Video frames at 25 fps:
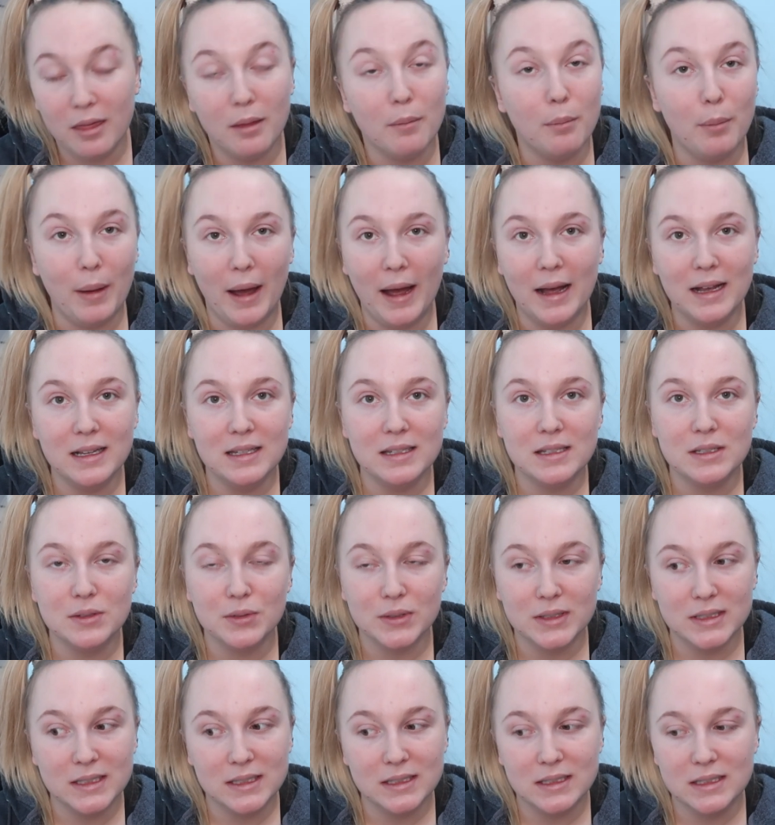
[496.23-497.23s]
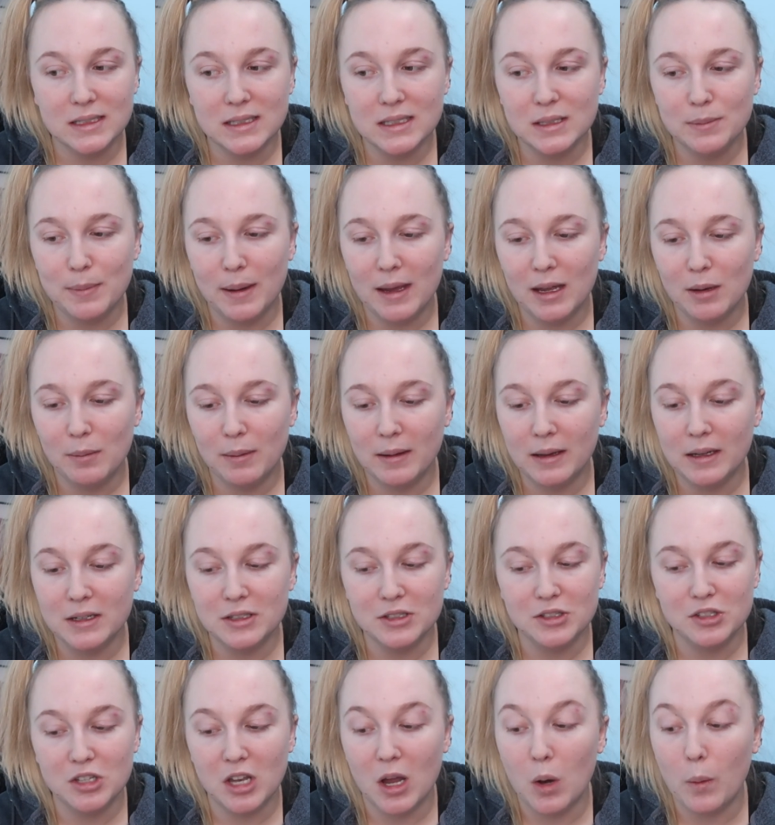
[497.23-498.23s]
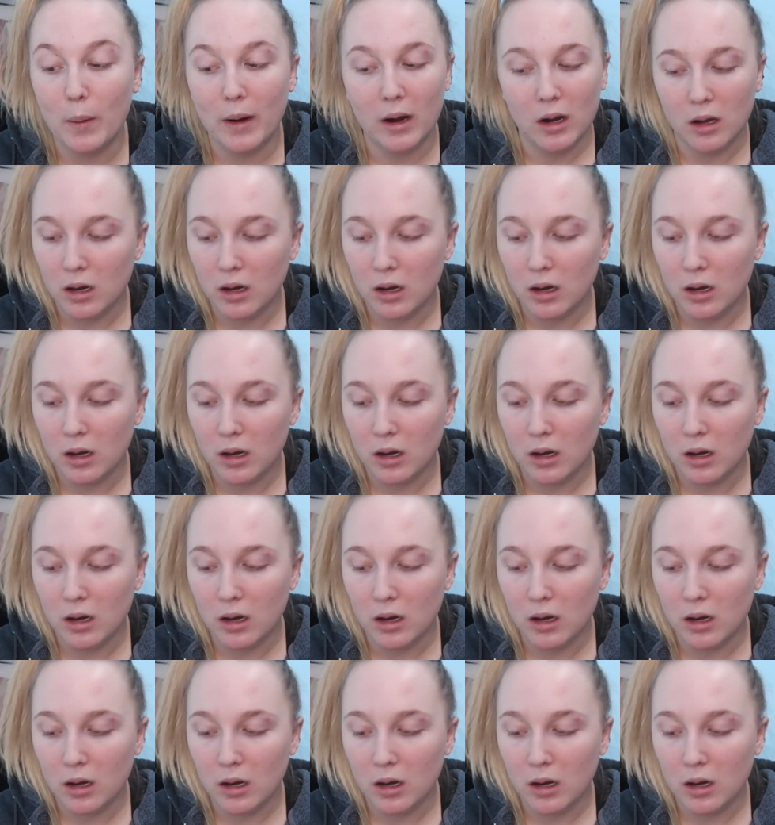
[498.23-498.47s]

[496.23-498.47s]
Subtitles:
the best resistance band because nowhere